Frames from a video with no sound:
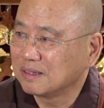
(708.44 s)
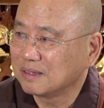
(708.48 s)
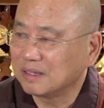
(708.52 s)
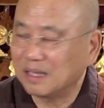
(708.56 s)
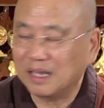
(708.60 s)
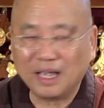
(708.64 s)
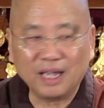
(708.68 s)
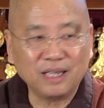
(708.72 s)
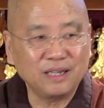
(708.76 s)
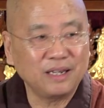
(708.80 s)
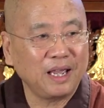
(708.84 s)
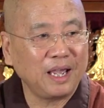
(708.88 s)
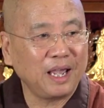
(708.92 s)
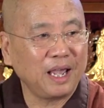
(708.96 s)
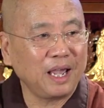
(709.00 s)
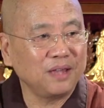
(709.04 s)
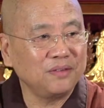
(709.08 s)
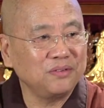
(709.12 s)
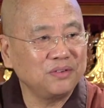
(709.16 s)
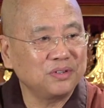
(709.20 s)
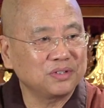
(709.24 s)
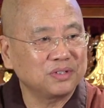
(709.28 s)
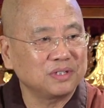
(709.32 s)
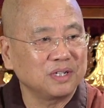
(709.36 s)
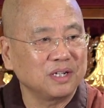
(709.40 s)
They're
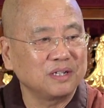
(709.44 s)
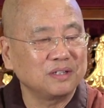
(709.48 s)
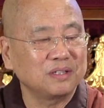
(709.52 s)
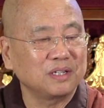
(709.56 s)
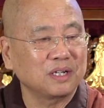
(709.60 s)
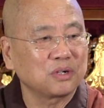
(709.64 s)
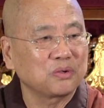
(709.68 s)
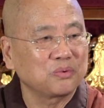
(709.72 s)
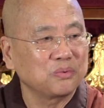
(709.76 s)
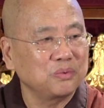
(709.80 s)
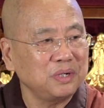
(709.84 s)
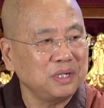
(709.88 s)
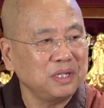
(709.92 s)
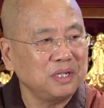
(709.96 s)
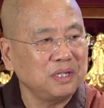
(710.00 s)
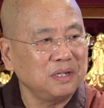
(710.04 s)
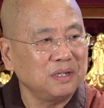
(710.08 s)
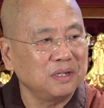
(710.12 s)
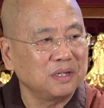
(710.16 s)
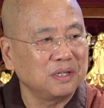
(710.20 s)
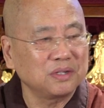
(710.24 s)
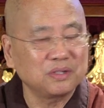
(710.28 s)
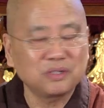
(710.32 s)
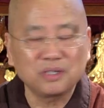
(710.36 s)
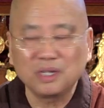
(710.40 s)
enhancing the
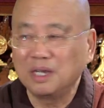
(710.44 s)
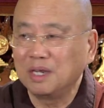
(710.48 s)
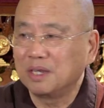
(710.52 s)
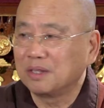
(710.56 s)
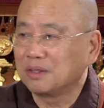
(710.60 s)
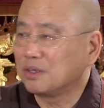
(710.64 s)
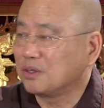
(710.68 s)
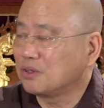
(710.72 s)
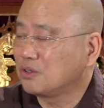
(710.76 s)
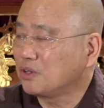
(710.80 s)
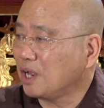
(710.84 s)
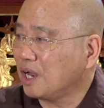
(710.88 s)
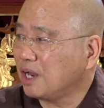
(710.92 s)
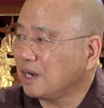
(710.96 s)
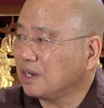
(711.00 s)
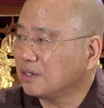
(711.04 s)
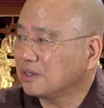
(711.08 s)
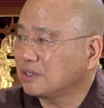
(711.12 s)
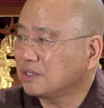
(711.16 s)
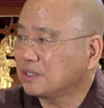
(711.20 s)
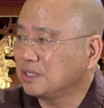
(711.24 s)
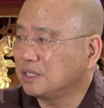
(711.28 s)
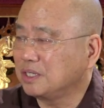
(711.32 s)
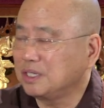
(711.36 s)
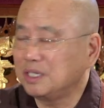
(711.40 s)
greediness, the
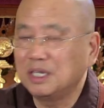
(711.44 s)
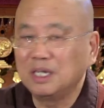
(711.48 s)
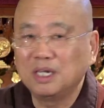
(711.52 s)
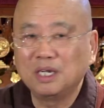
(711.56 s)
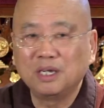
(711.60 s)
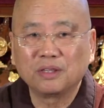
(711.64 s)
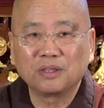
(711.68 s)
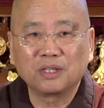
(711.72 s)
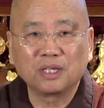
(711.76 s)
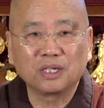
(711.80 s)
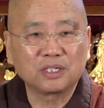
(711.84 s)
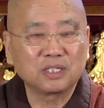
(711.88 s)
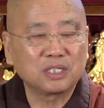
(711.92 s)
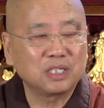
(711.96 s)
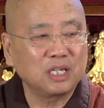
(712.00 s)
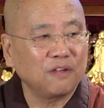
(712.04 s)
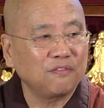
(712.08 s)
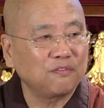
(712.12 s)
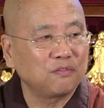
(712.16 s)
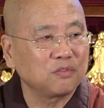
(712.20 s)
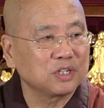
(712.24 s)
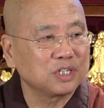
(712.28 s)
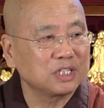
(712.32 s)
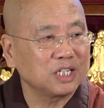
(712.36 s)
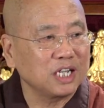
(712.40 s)
jealousy, the
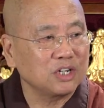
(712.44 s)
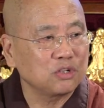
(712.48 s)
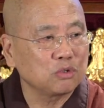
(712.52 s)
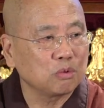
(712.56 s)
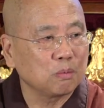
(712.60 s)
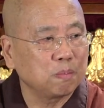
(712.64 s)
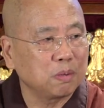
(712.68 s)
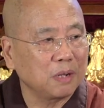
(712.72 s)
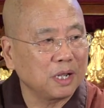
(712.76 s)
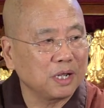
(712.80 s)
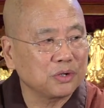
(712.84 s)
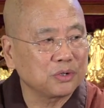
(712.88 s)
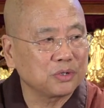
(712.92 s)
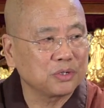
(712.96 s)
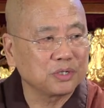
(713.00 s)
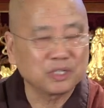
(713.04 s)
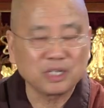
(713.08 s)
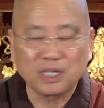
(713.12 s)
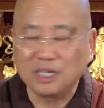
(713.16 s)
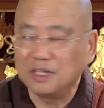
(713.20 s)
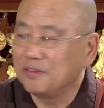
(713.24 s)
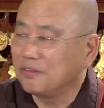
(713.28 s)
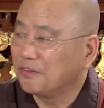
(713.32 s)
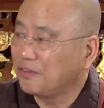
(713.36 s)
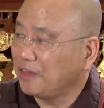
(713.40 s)
seek for sensual pleasures
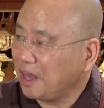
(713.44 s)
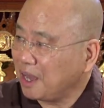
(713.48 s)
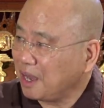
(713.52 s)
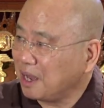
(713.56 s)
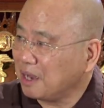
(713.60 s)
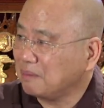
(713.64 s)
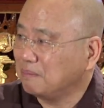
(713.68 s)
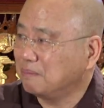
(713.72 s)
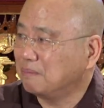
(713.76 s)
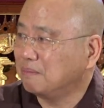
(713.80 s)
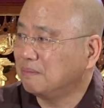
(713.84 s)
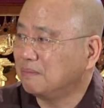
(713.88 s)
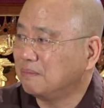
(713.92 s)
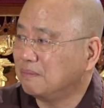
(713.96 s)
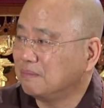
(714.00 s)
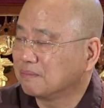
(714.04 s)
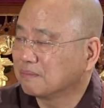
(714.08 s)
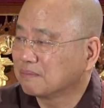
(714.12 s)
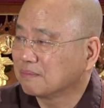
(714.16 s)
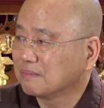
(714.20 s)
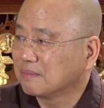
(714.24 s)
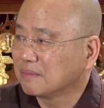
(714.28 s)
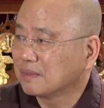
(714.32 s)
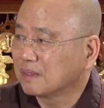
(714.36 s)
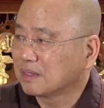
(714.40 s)
in them.
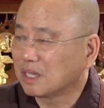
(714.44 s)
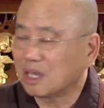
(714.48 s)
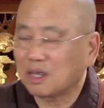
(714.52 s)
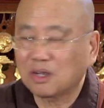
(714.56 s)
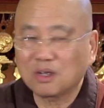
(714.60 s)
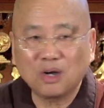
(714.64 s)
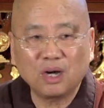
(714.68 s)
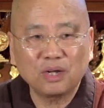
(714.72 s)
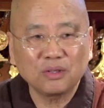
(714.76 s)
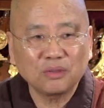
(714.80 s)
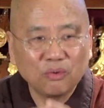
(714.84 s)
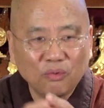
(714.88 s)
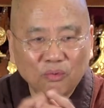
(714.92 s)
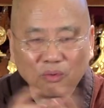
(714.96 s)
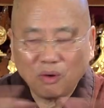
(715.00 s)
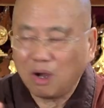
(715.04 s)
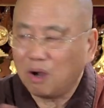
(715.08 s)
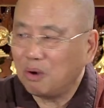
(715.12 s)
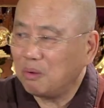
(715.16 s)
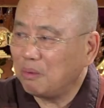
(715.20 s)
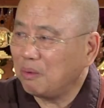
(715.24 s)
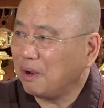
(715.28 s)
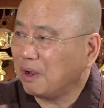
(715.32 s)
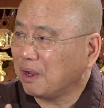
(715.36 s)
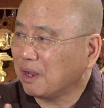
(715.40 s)
They've gone the
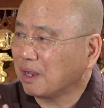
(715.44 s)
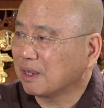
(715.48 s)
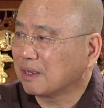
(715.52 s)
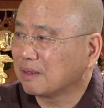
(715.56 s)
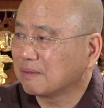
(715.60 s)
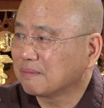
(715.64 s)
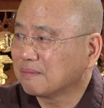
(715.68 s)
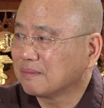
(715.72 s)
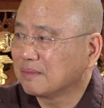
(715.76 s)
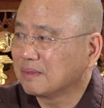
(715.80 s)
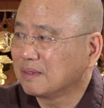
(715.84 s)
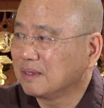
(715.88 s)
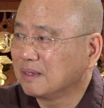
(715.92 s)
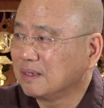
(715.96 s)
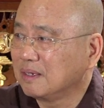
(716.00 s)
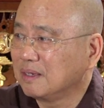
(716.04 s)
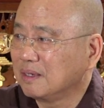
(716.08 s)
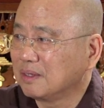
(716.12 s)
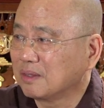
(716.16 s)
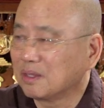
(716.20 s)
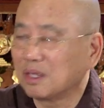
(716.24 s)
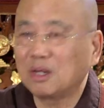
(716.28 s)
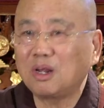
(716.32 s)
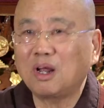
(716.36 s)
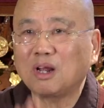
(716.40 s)
wrong way.
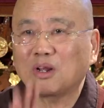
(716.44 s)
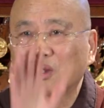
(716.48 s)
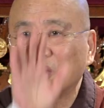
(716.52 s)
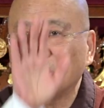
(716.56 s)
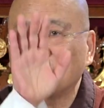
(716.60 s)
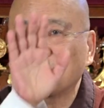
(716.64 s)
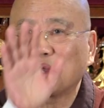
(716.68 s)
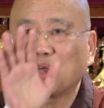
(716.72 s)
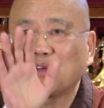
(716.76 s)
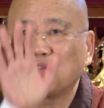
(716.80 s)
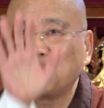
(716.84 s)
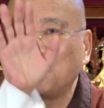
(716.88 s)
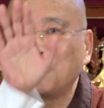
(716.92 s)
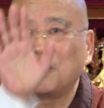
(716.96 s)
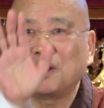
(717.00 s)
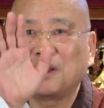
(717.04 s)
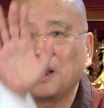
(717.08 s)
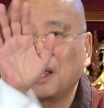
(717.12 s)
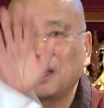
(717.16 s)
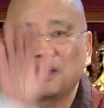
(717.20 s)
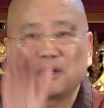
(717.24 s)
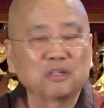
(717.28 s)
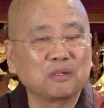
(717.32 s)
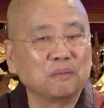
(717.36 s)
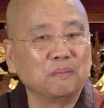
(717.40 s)
They're not looking for
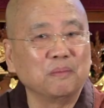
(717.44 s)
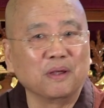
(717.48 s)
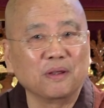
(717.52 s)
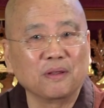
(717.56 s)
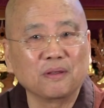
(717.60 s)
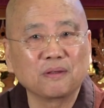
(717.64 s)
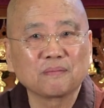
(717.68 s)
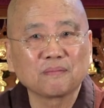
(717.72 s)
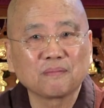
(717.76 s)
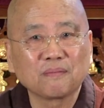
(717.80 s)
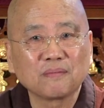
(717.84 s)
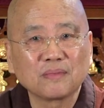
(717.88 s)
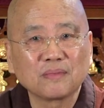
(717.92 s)
enlightenment,